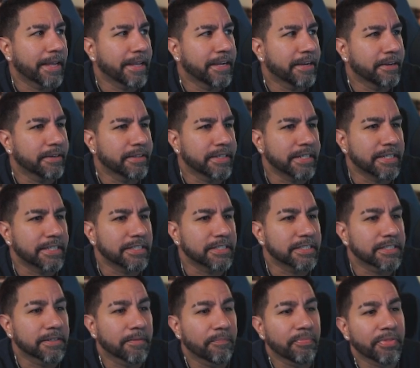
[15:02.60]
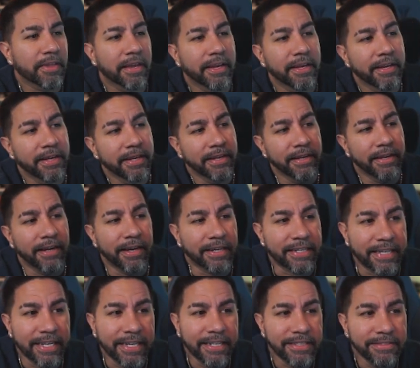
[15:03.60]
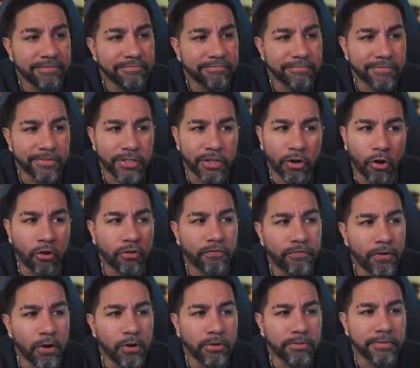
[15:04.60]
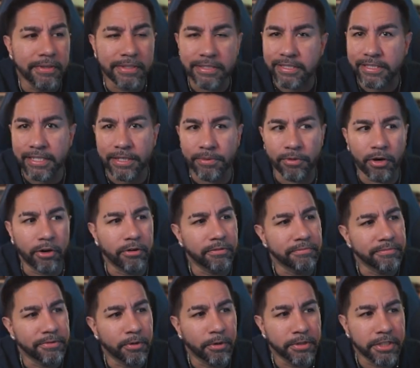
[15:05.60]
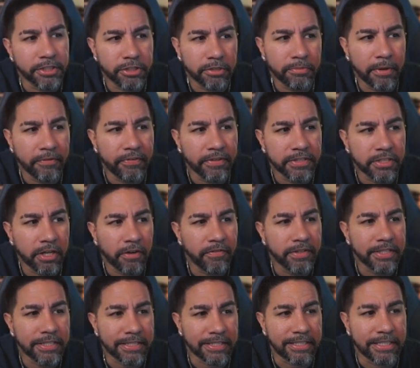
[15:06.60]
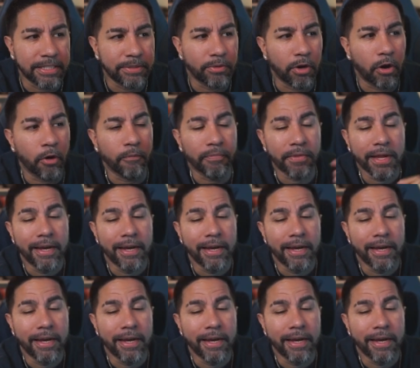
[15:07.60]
Here it is. Again, your own phone, $0. No additional monthly service, $0.